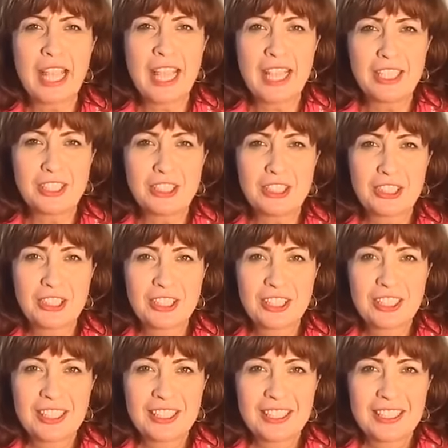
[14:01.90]
age?
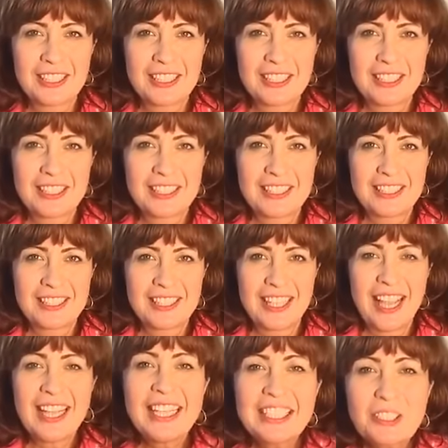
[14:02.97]

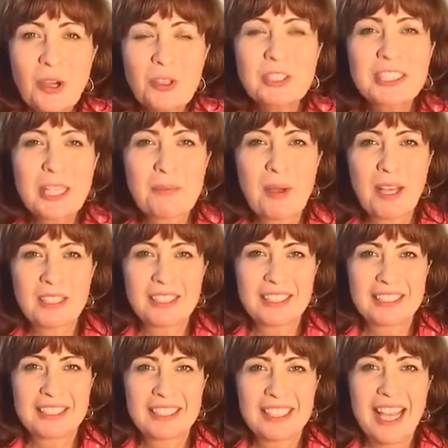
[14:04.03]
He talks about
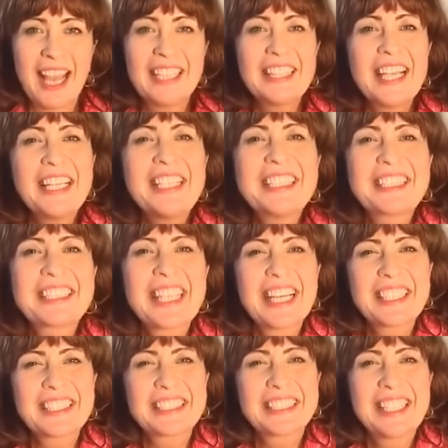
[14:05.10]
it. And then he
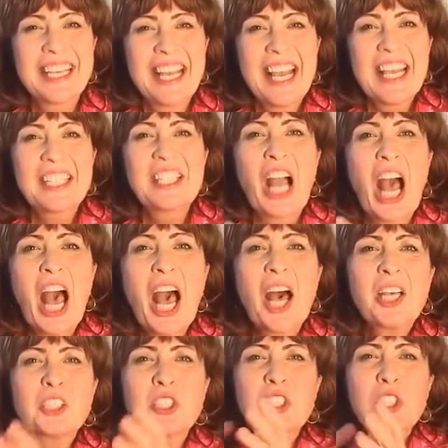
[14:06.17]
says,
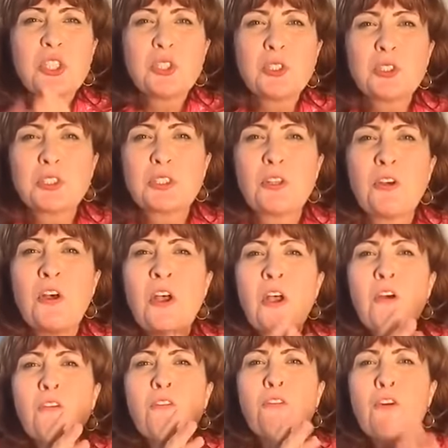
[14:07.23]
God chose the
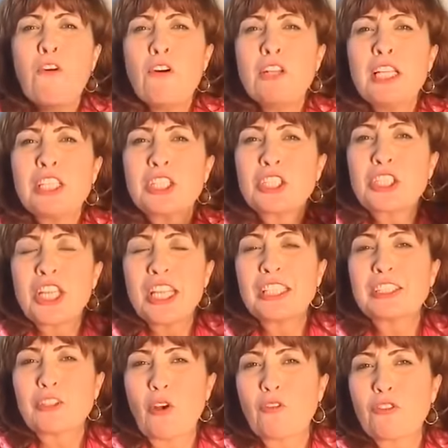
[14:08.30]
foolish
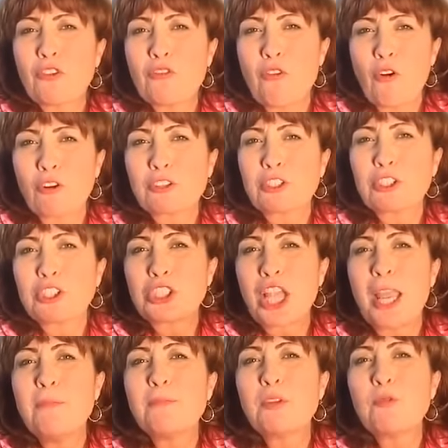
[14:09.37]
things of the world to
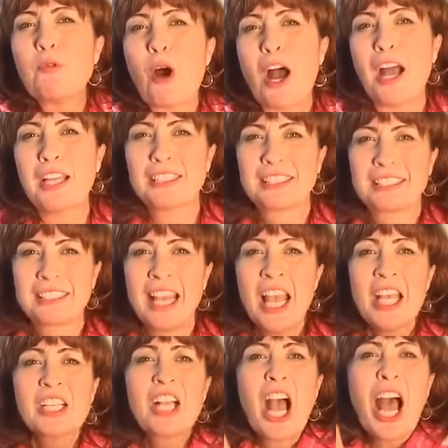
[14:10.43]
shame the wise.
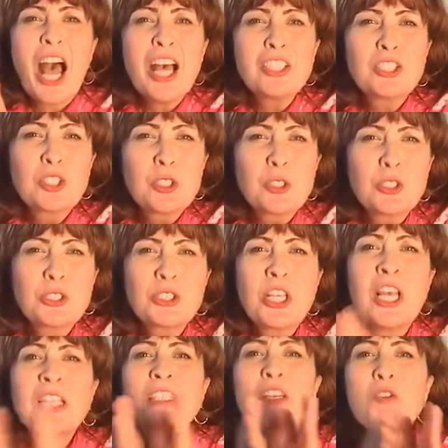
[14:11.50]
God chose
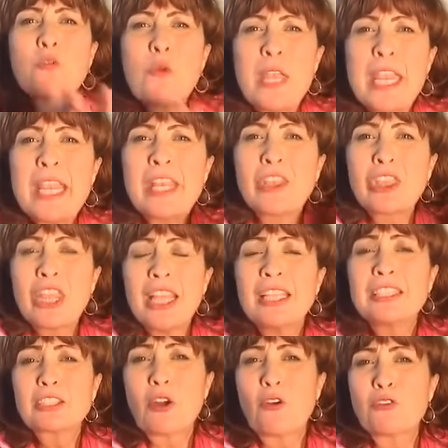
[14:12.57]
the weak
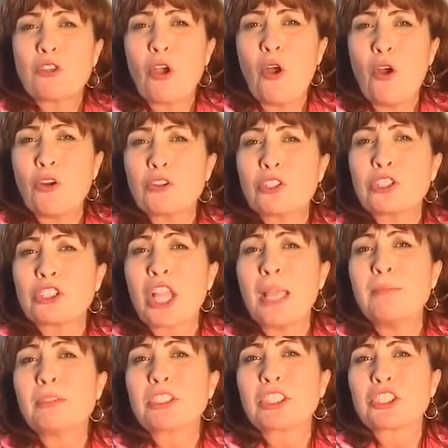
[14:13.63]
things of the earth to
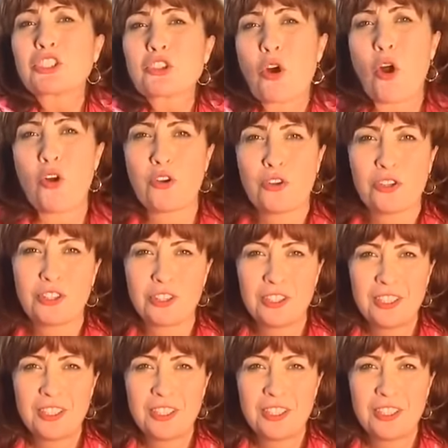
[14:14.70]
shame the strong.